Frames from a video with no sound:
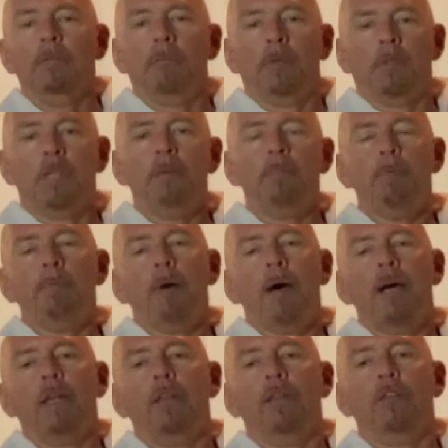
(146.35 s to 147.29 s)
but keep in
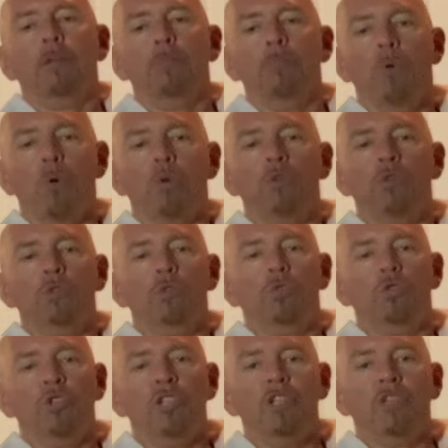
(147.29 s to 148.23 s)
mind, the more you
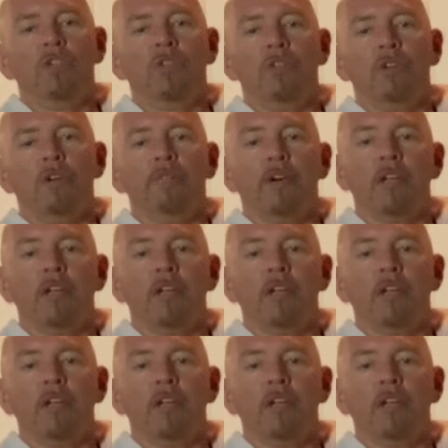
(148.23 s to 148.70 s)
cheat yourself